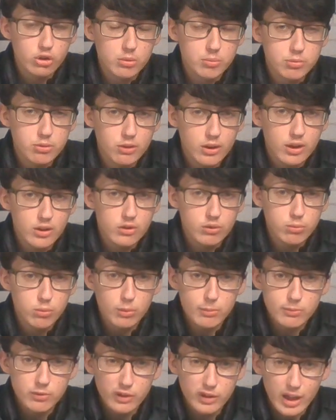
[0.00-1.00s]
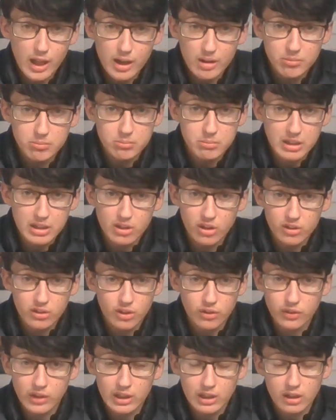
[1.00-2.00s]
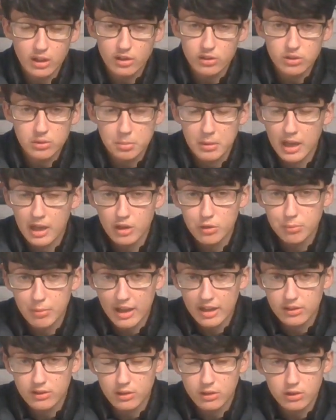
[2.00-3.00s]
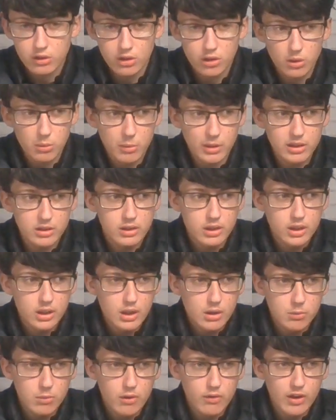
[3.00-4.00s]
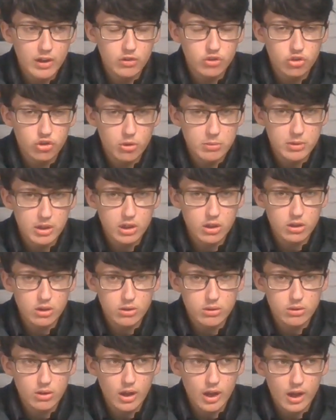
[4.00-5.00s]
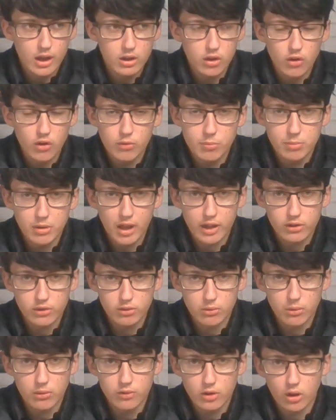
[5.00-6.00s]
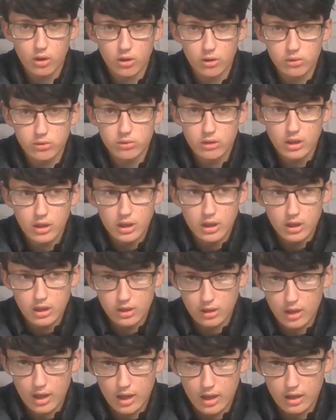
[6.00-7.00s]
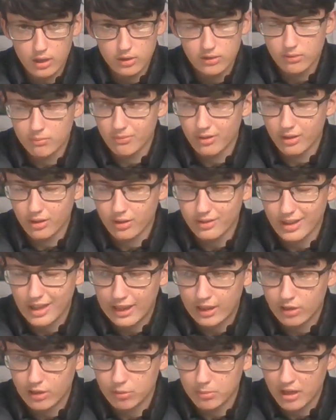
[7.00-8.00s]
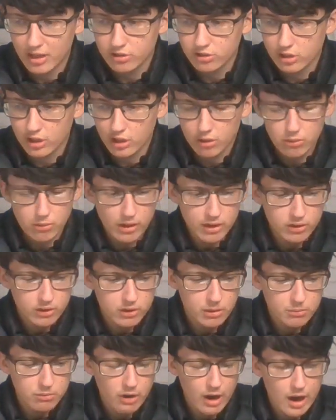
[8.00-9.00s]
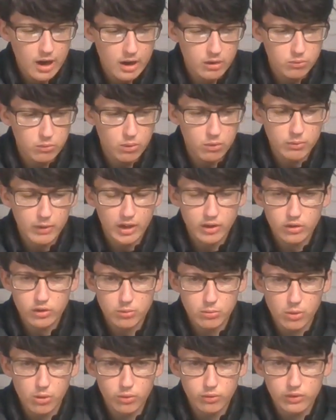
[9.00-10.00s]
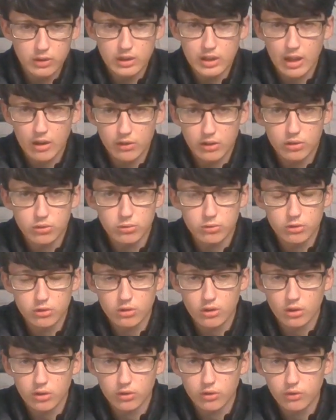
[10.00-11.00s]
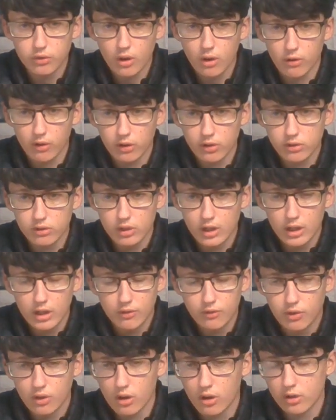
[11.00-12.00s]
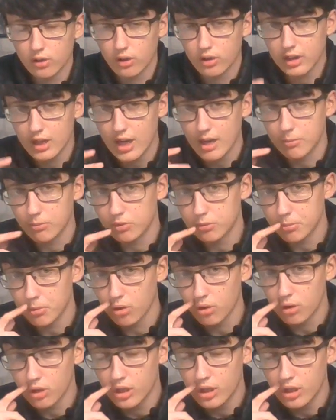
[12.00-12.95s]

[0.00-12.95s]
to praise Rook for that, because I think it's to be expected. When we've had so many youth players who have gone, was it Sahil Bashi who went to Brighton, one went to Wolves, and now this one's gone to Forest. Forgot the names, but